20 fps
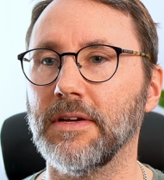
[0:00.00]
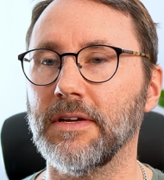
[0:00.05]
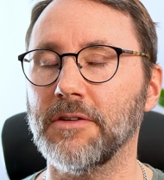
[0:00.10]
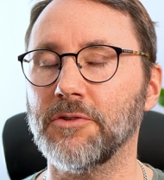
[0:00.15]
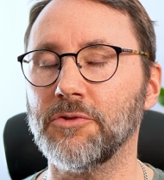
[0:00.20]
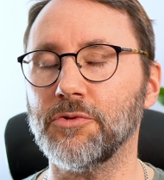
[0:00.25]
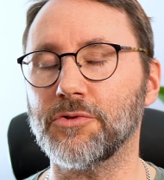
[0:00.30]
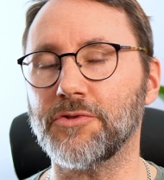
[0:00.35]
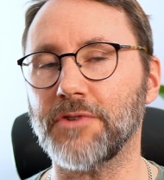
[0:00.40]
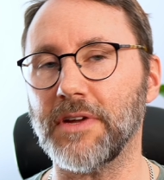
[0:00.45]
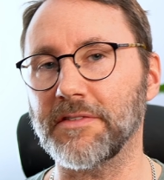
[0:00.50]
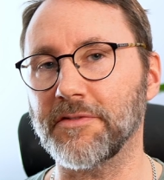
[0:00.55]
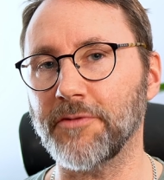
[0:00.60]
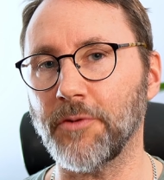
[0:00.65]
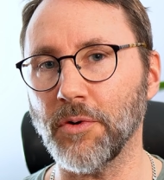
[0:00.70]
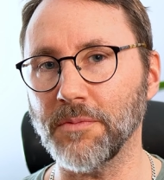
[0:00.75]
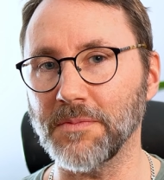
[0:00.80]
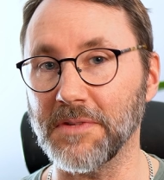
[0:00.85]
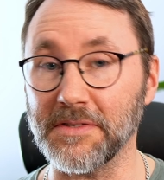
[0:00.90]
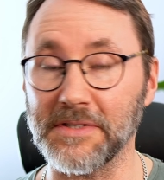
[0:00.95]
To
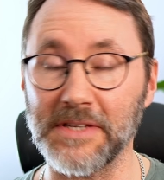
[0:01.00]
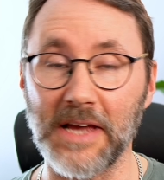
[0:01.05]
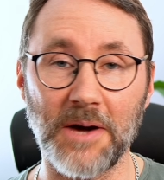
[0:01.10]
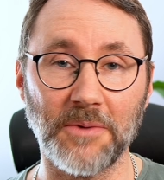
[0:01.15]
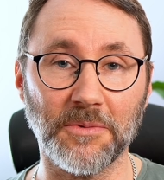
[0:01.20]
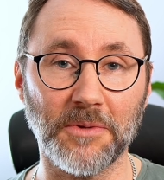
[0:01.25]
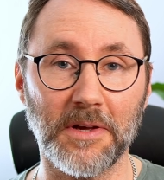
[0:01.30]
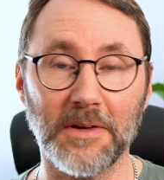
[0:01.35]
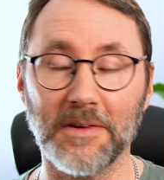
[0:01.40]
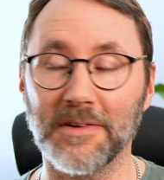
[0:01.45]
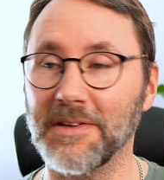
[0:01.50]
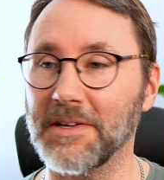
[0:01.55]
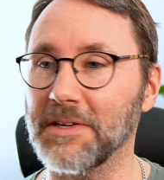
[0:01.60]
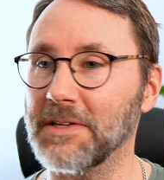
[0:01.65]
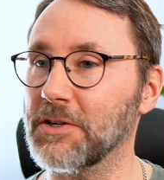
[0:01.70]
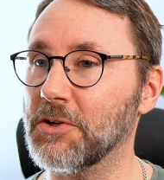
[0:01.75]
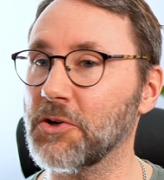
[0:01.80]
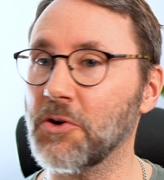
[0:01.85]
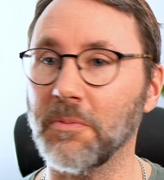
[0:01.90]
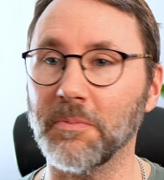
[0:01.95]
transform the sound
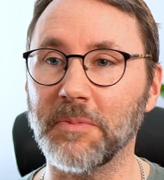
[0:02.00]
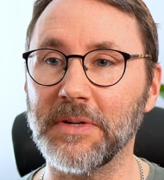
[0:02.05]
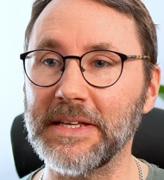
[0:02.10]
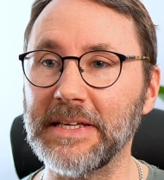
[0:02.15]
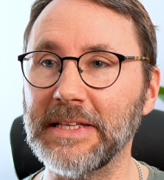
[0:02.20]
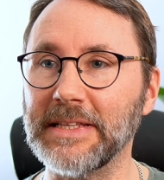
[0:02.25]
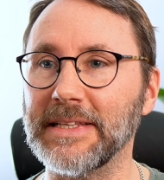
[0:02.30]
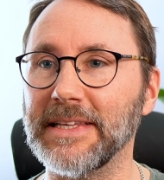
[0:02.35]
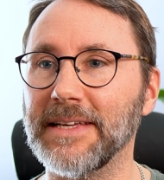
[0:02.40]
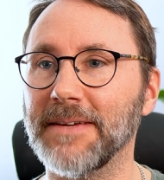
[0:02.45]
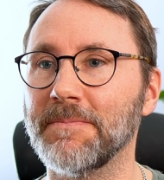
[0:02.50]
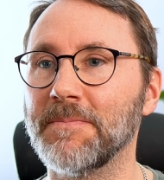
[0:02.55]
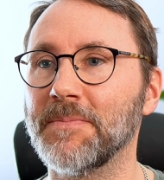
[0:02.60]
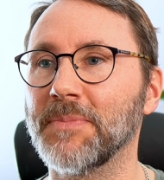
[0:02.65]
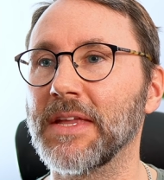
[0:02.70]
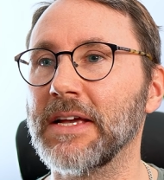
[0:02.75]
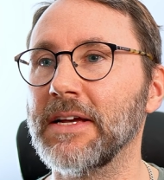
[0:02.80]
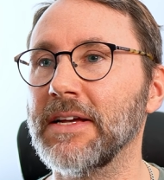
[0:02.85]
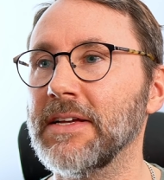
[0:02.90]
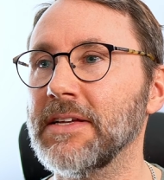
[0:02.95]
completely.
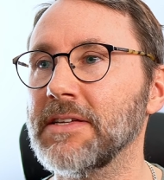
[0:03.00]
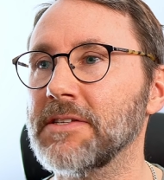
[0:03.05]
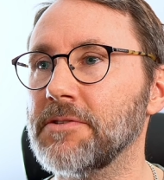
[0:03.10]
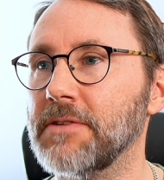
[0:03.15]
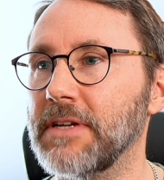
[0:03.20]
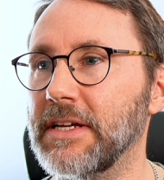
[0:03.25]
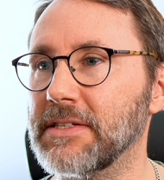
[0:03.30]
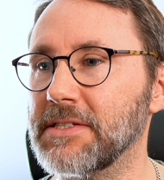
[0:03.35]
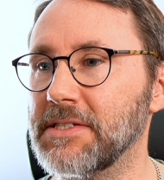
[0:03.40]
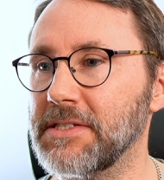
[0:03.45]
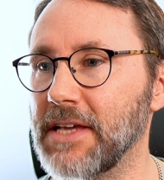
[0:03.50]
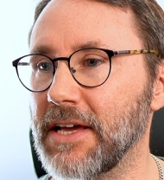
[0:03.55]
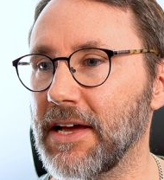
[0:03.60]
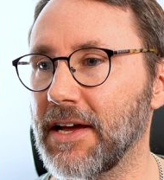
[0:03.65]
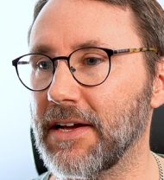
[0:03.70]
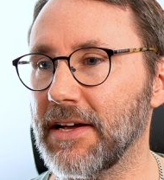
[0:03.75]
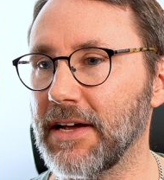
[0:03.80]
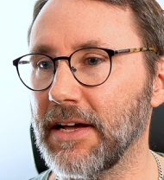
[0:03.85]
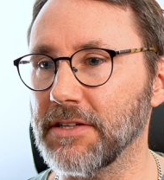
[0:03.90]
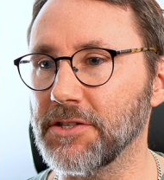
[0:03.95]
So let's
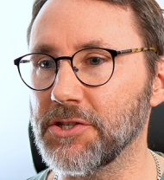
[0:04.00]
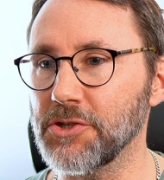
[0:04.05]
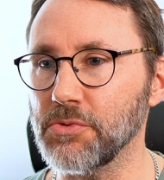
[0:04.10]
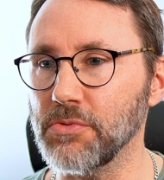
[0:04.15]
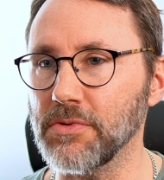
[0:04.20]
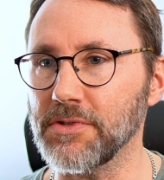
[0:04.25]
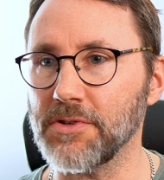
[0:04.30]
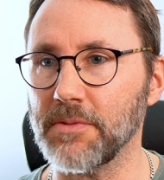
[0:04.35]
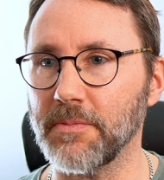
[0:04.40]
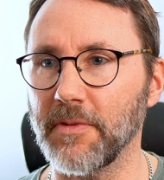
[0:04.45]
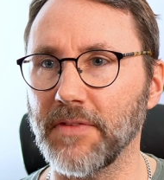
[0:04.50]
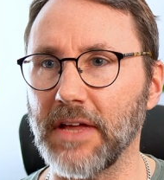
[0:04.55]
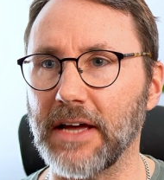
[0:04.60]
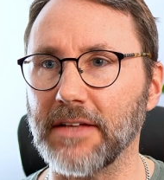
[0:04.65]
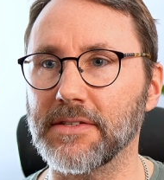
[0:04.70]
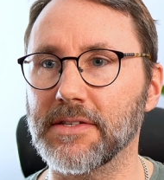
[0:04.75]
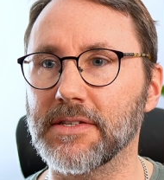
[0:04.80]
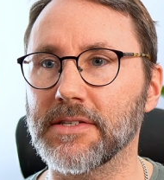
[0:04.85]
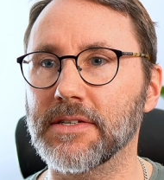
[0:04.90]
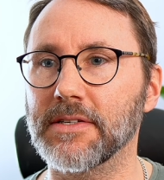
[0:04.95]
undo some of
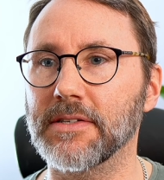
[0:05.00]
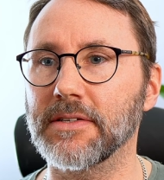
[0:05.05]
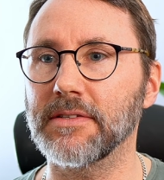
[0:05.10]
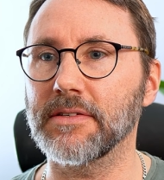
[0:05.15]
that